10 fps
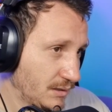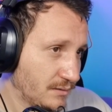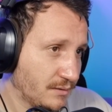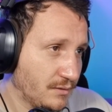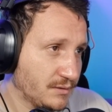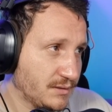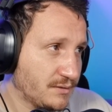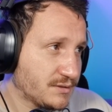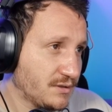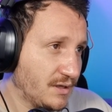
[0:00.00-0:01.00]

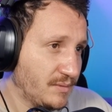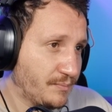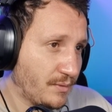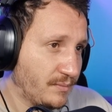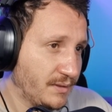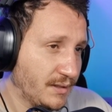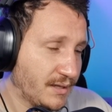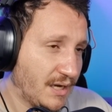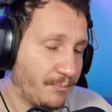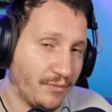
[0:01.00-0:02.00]
there's gonna be probably a
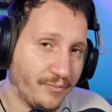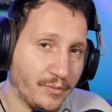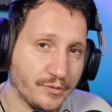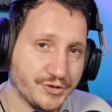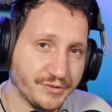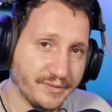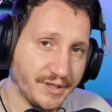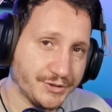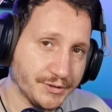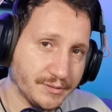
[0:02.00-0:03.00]
couple of more
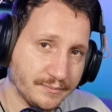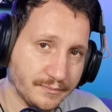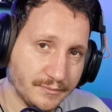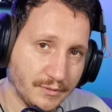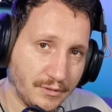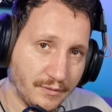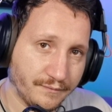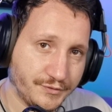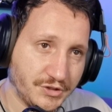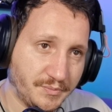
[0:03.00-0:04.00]
generation
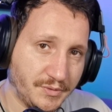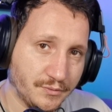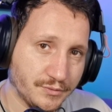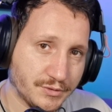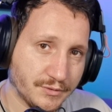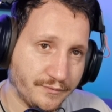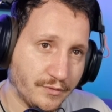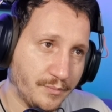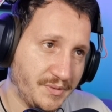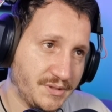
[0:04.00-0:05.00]
of GPUs
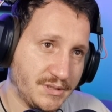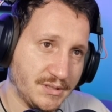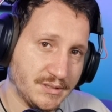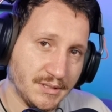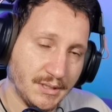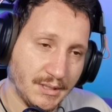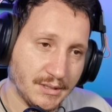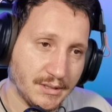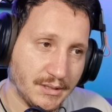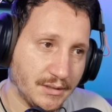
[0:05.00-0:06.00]
for PCs
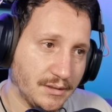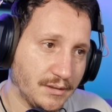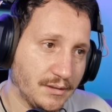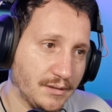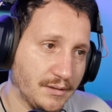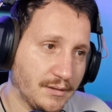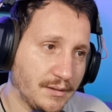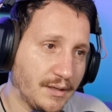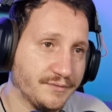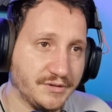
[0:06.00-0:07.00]

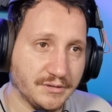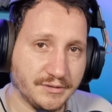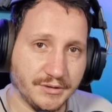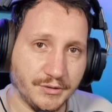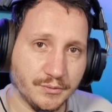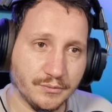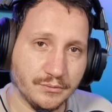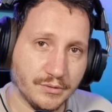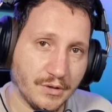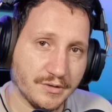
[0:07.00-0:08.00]
until the
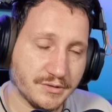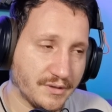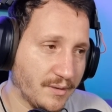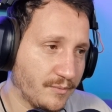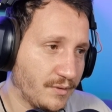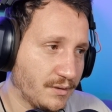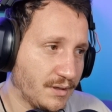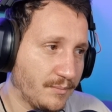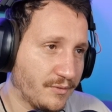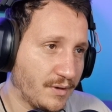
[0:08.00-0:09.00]
new console
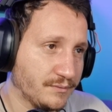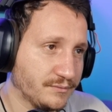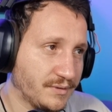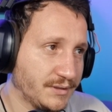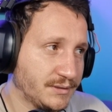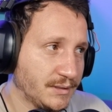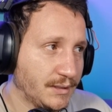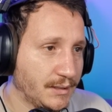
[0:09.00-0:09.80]
come around, right?